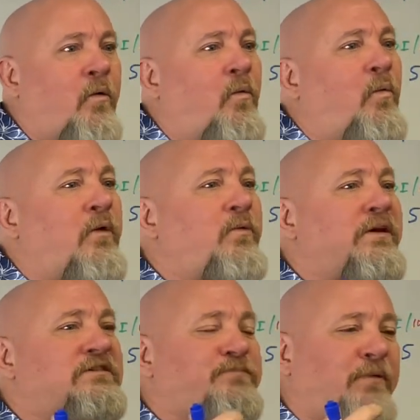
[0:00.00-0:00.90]
When we
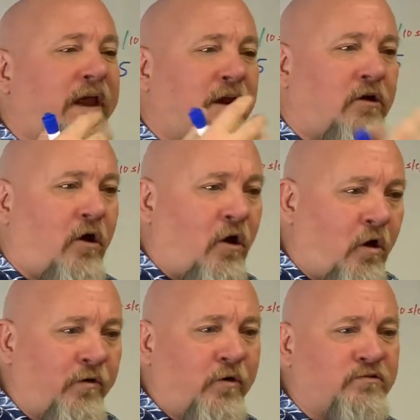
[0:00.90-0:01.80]
explained all
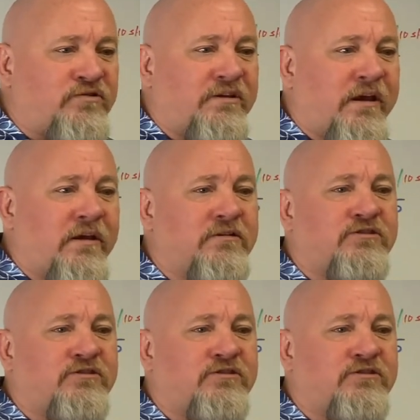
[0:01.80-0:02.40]
those things,